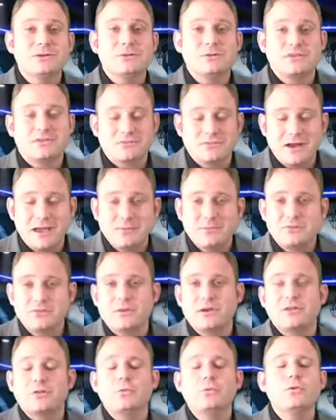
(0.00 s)
Louis Rams,
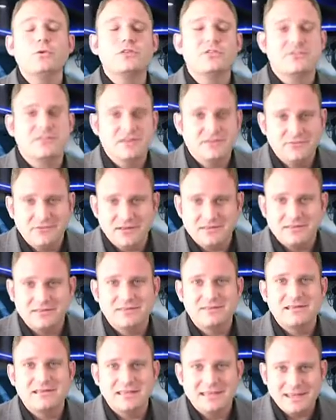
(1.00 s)
one of the worst
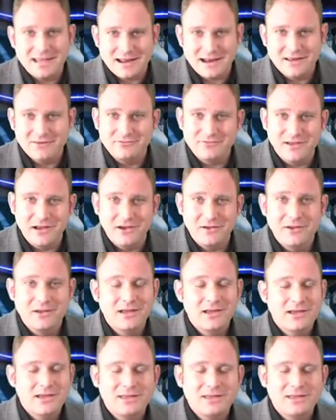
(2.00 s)
defenses in the NFL.